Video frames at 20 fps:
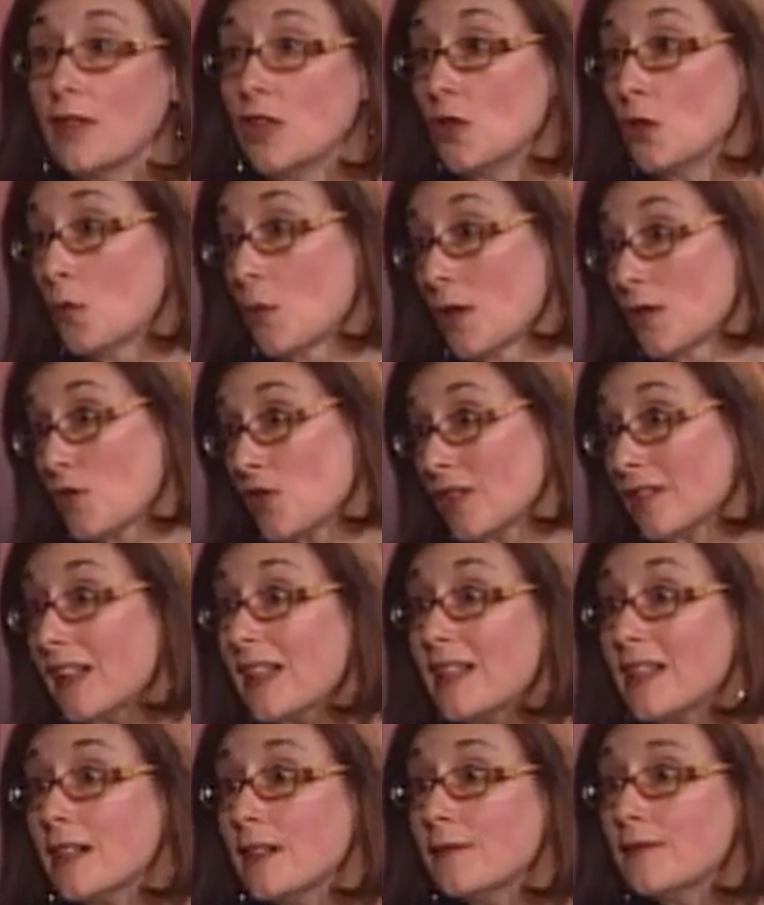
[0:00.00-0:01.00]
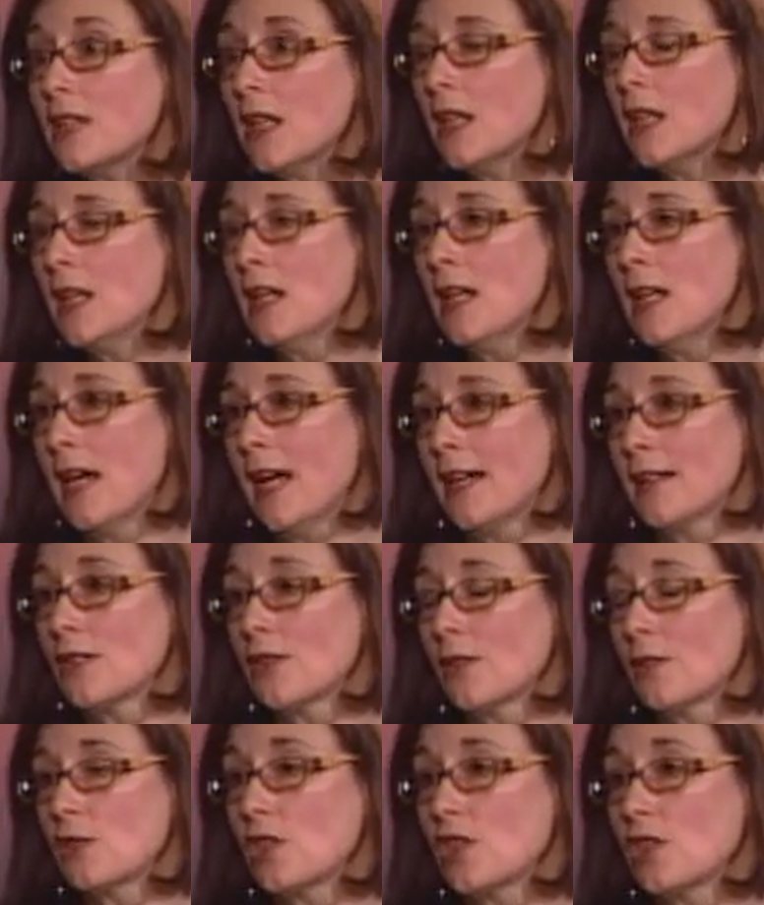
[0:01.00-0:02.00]
He knew where she lived, and
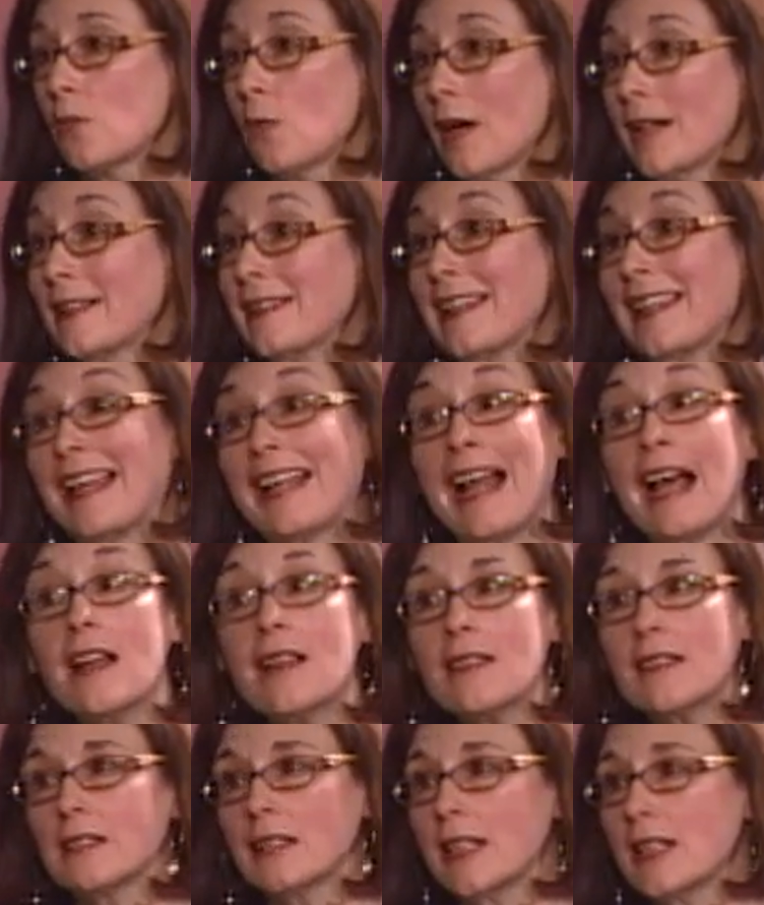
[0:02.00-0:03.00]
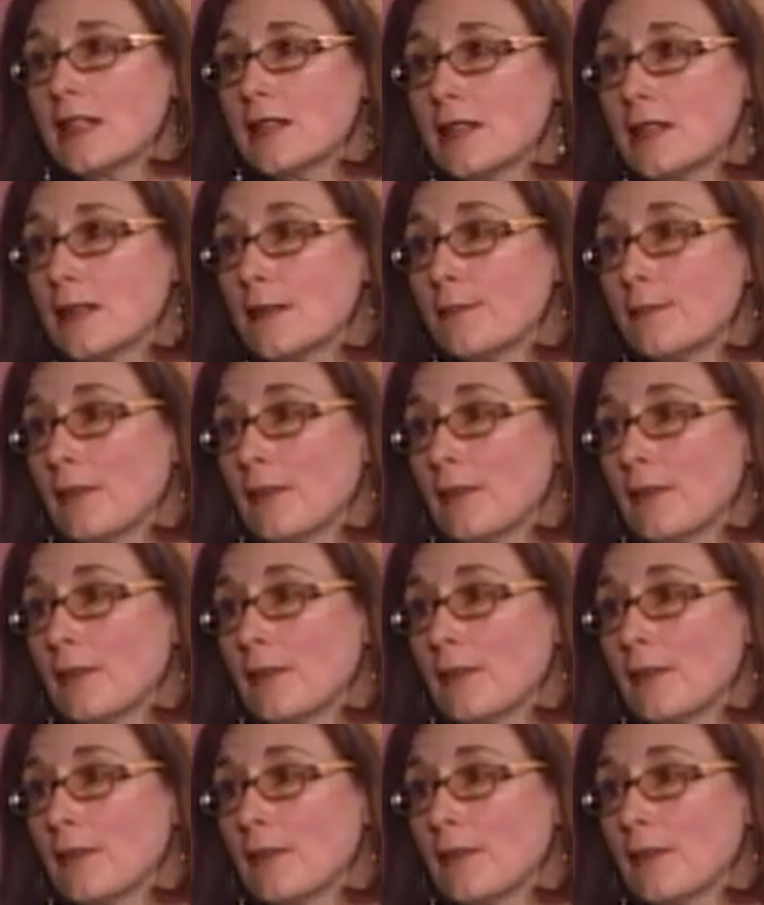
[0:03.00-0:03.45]
so she wanted to get out of the lease,